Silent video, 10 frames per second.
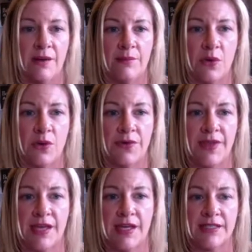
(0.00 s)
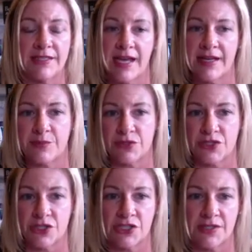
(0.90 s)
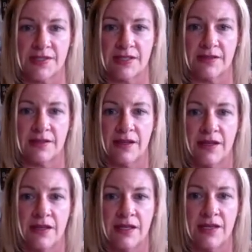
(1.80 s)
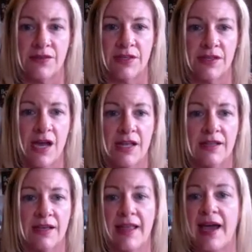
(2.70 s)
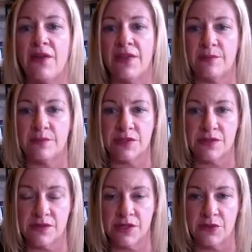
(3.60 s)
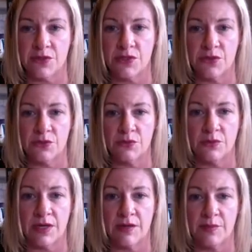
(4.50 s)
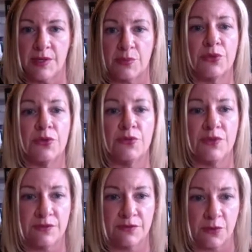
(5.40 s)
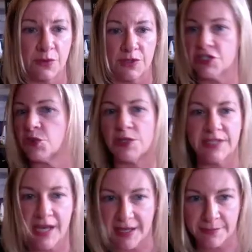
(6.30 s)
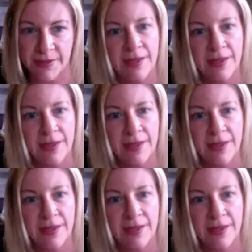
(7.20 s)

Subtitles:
or are they going to tighten up restrictions and even not allow them, to be approved for a short time?